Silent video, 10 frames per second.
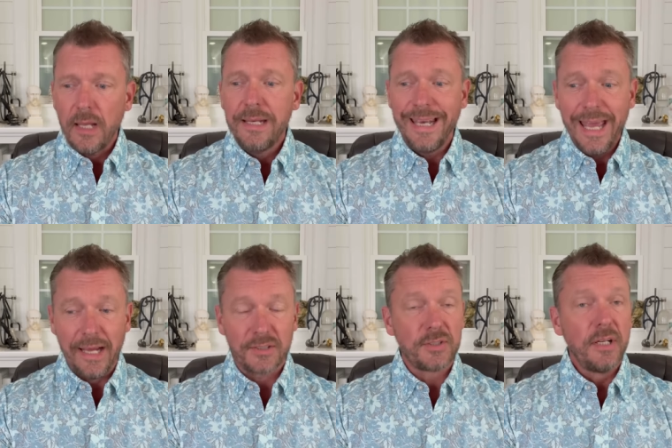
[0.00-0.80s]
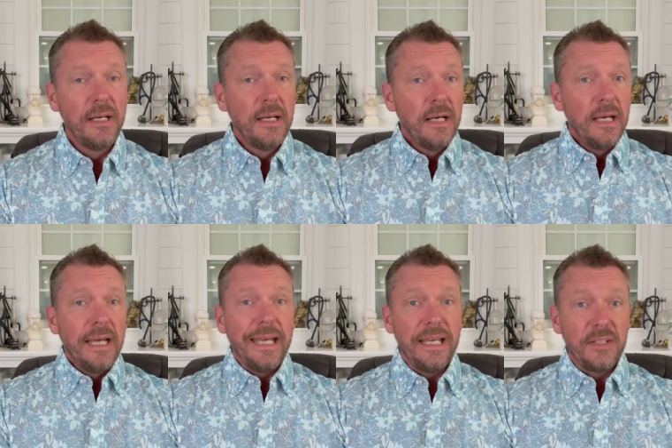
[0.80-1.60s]
Next
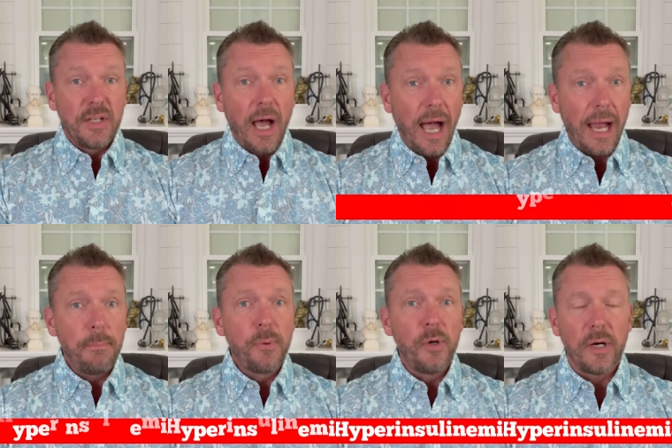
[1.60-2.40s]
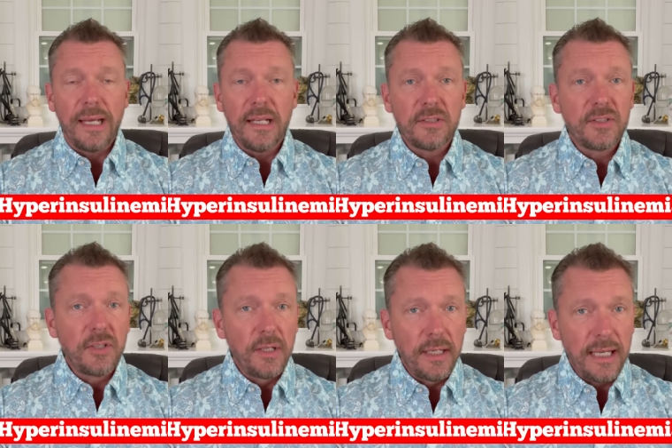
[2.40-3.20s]
is
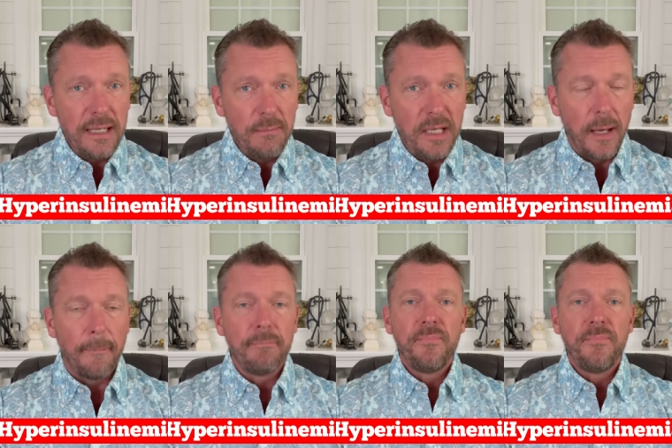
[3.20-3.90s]
hyperinsulinemia.